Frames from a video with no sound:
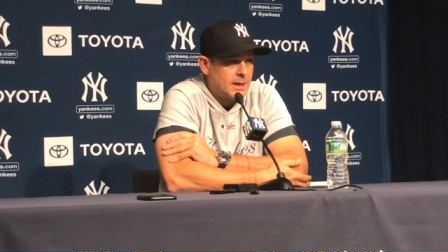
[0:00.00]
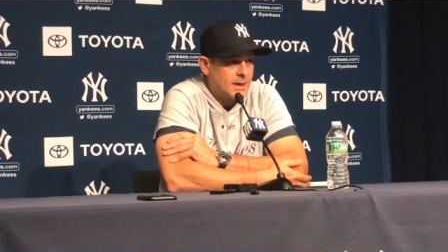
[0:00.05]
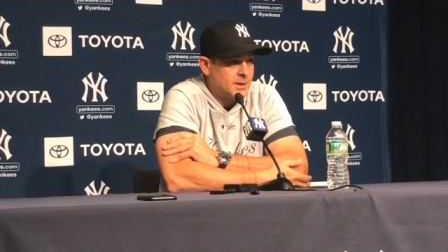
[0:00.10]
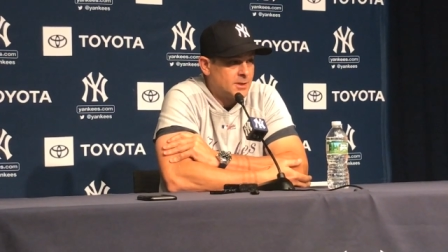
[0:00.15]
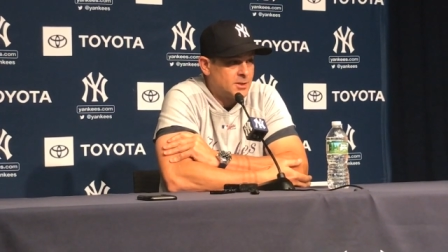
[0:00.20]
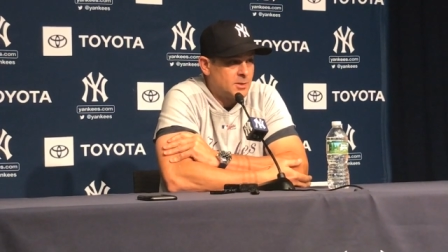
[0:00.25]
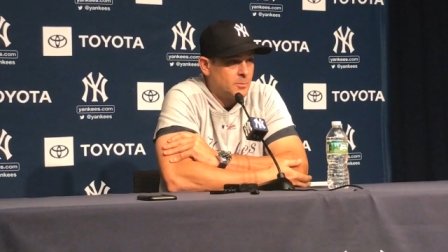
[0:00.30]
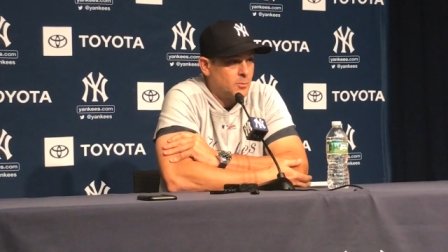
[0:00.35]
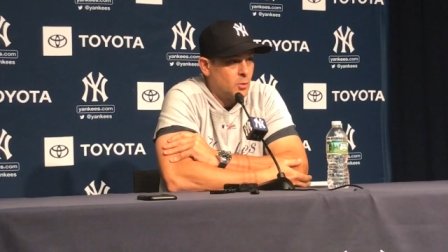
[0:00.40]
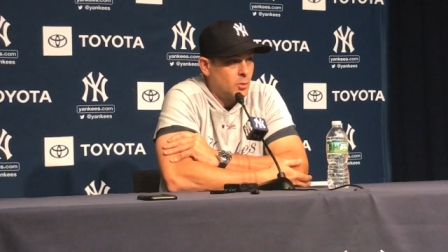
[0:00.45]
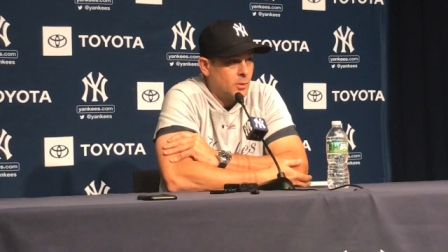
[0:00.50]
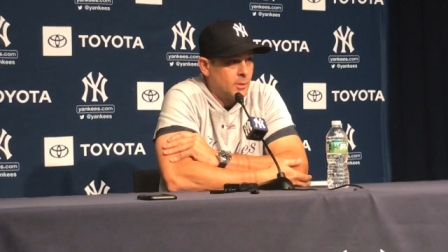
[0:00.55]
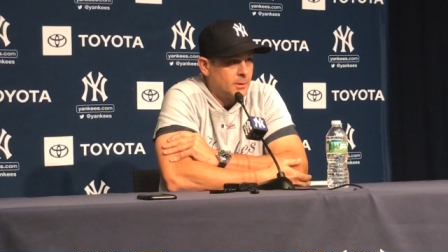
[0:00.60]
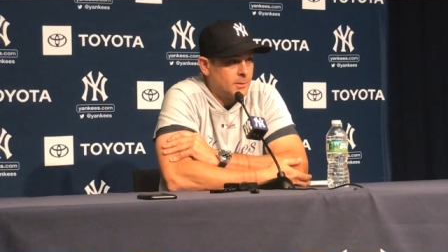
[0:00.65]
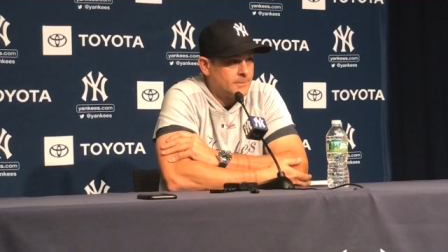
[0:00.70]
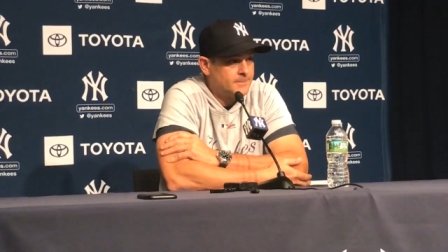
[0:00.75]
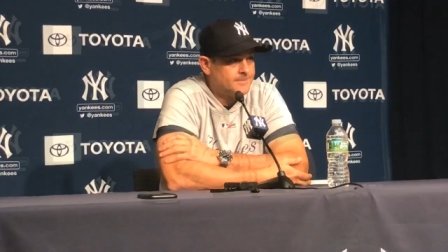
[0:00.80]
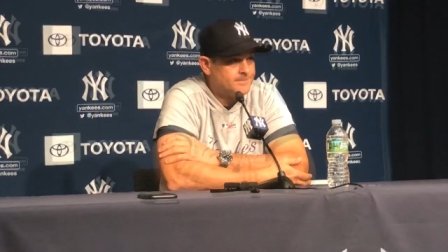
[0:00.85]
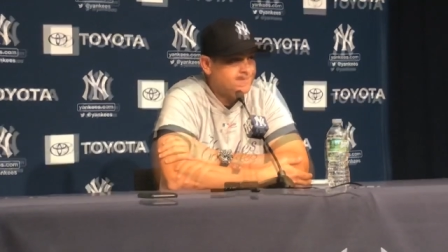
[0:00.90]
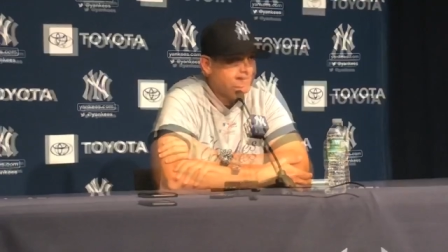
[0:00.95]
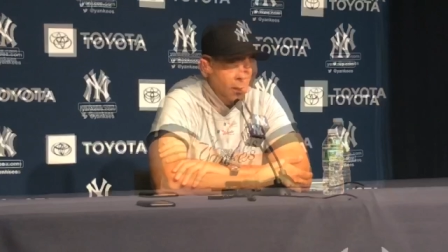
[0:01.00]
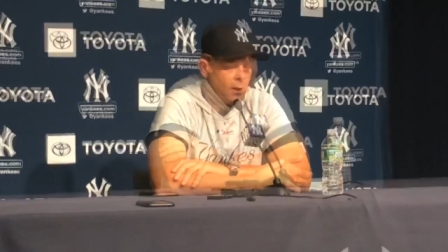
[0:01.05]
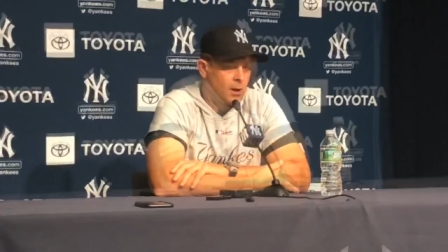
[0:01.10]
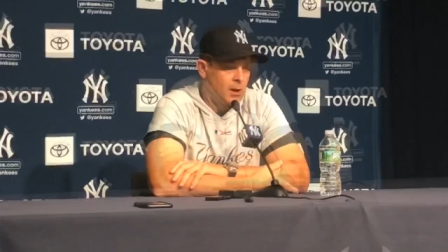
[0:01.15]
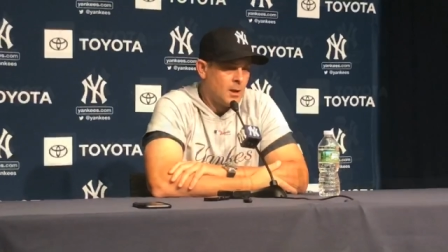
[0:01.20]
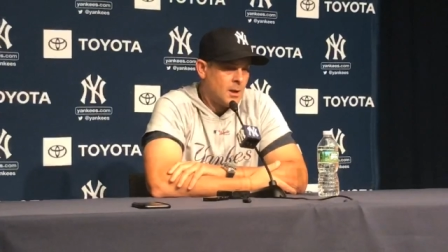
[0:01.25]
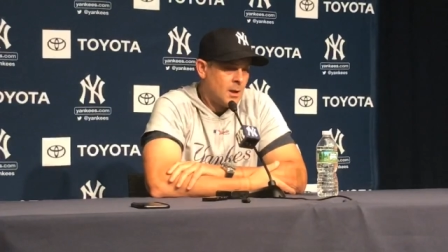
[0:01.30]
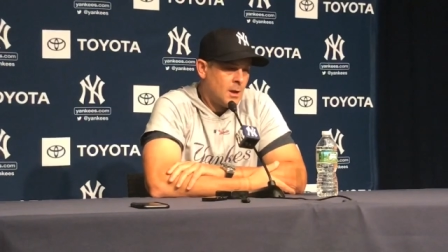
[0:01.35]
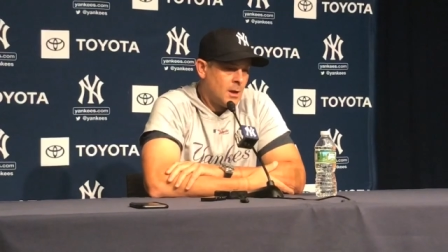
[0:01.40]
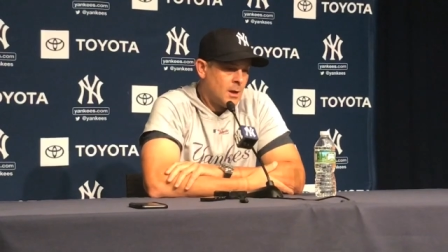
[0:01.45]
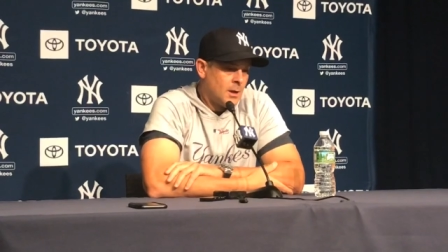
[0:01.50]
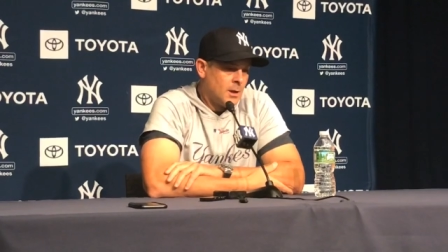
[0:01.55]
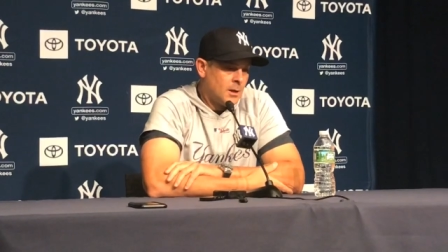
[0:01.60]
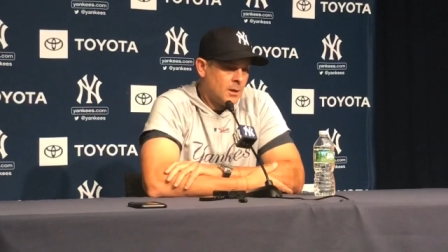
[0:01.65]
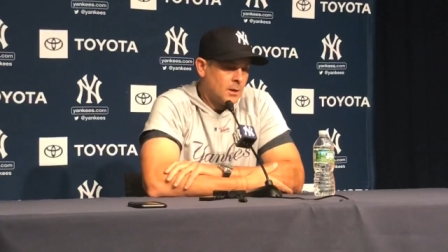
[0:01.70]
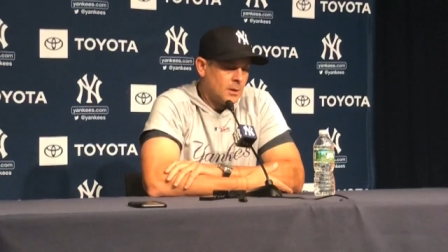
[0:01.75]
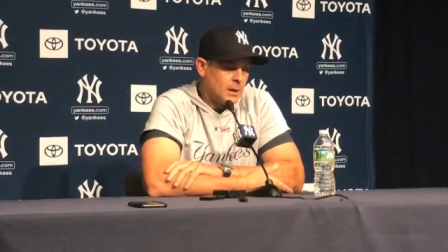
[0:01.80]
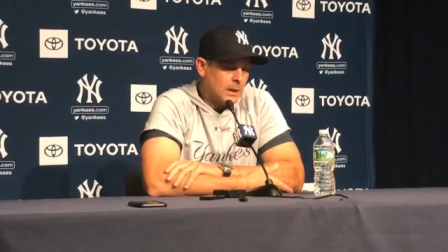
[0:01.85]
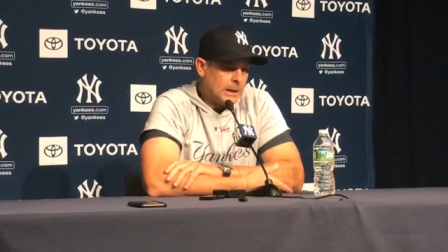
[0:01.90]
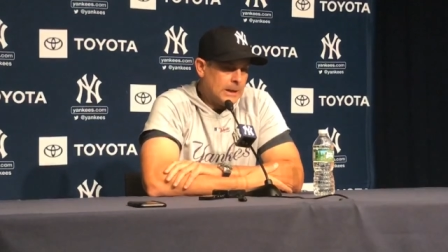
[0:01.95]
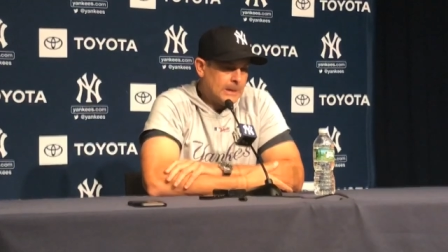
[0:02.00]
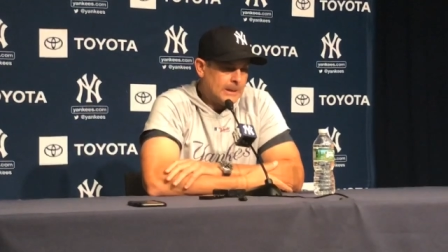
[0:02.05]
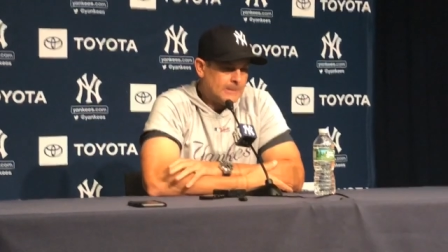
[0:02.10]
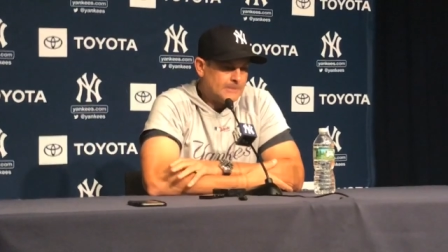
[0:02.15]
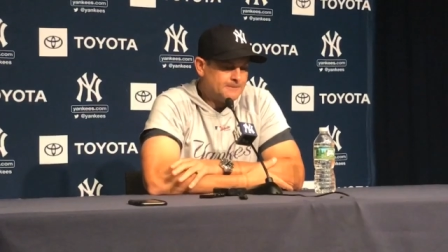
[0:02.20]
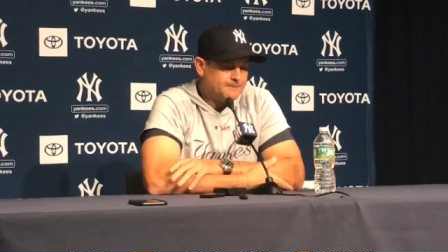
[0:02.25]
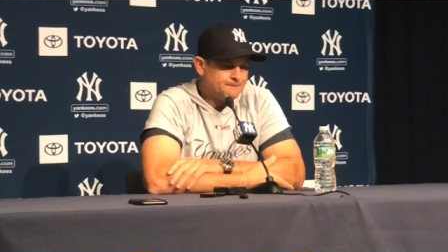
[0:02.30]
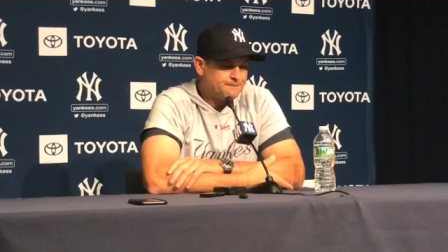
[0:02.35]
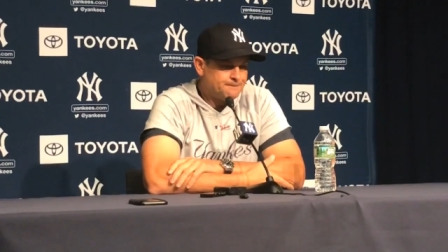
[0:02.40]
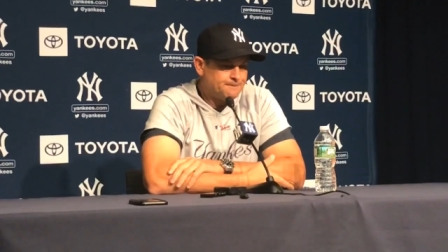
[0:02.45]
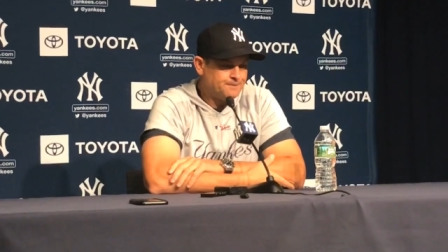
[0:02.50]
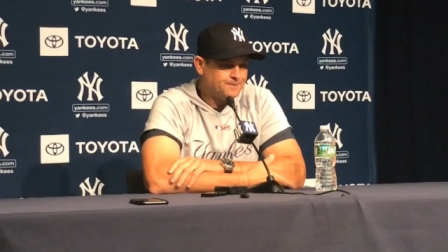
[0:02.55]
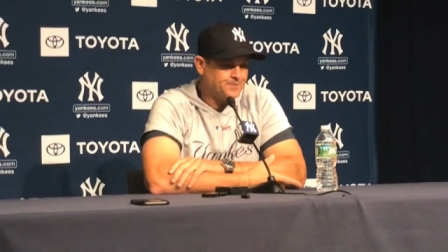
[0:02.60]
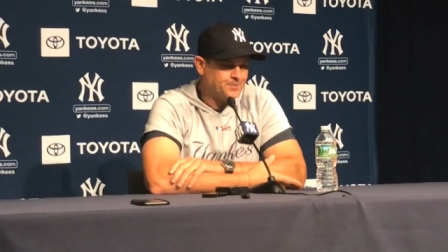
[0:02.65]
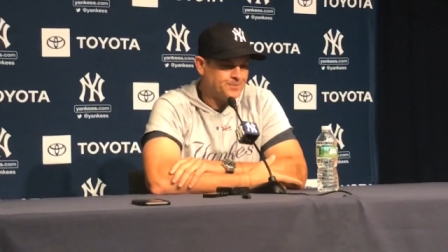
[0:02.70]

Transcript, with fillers: kind of support. Um,